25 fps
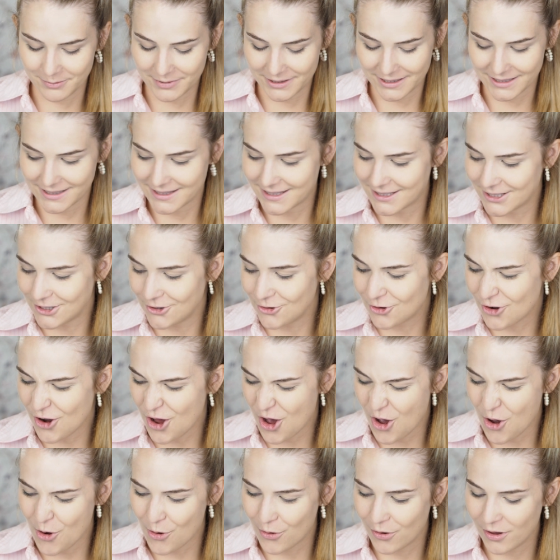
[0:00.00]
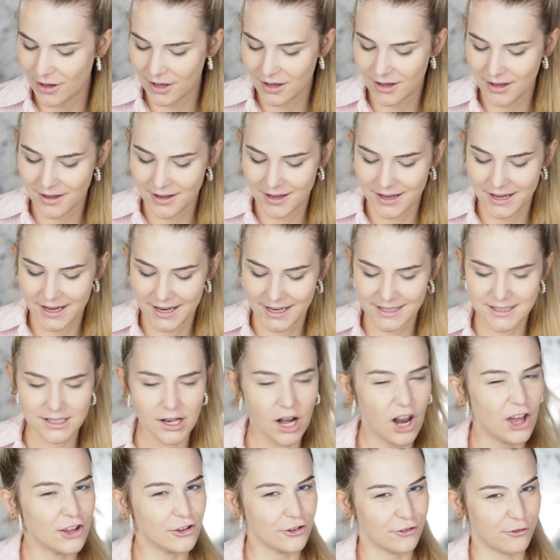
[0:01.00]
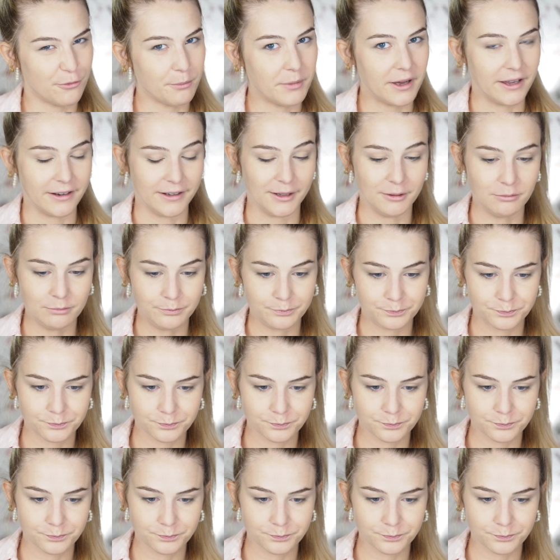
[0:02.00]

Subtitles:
but it's, you know, it's a lot of money.